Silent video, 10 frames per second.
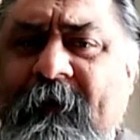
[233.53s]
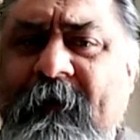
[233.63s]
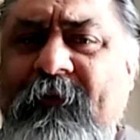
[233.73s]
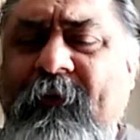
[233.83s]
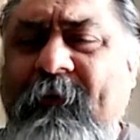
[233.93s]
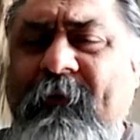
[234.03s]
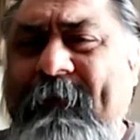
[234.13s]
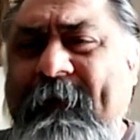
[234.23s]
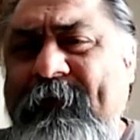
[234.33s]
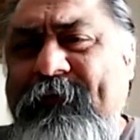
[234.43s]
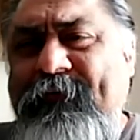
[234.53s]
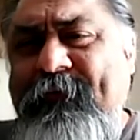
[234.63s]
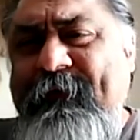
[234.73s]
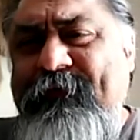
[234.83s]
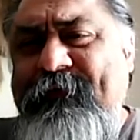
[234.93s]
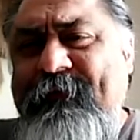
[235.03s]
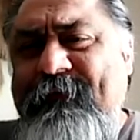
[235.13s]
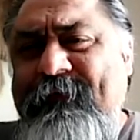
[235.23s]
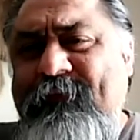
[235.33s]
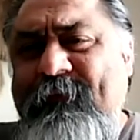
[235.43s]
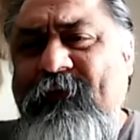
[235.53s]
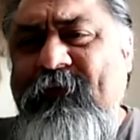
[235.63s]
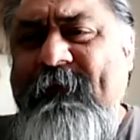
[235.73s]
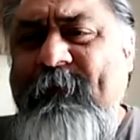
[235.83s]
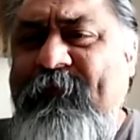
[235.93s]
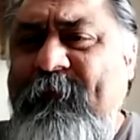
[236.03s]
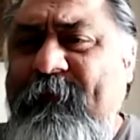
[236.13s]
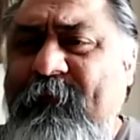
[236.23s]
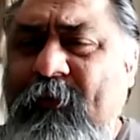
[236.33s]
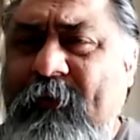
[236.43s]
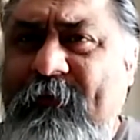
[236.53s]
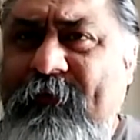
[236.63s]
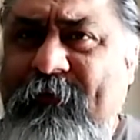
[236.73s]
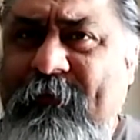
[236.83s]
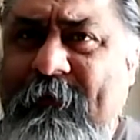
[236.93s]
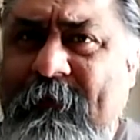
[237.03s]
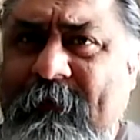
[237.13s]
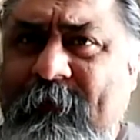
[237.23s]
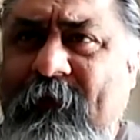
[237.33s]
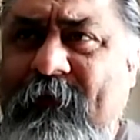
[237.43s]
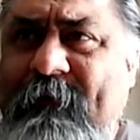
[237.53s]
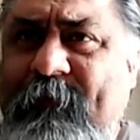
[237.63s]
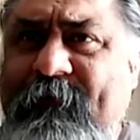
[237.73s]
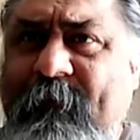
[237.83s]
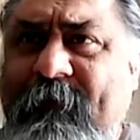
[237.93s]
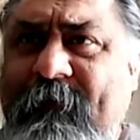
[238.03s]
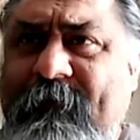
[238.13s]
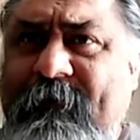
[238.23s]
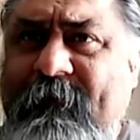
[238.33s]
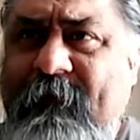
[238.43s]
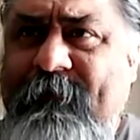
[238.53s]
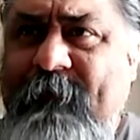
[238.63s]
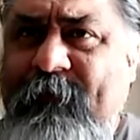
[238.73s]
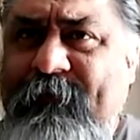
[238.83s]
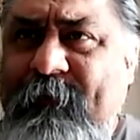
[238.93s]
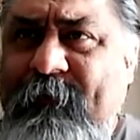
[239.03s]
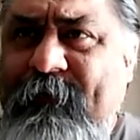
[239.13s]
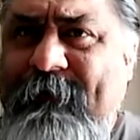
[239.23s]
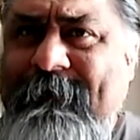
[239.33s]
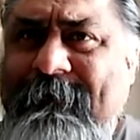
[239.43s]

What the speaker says: We went back into traditions. We looked up some of the books. We looked up some of the stuff that was going on.